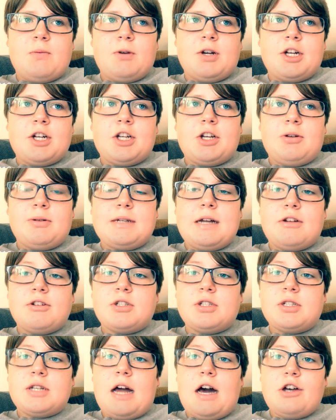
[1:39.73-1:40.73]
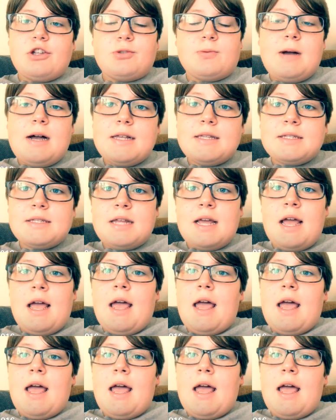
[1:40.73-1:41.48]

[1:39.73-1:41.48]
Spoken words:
we're going to go down to Niles West